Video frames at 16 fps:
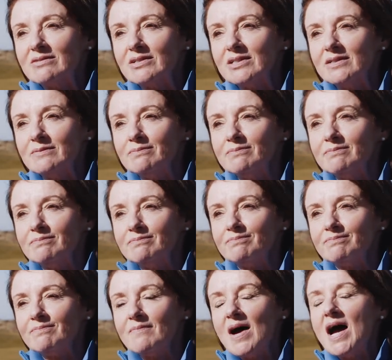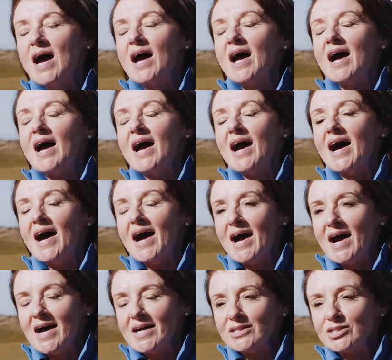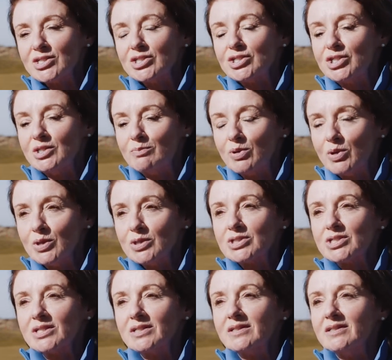room, and she put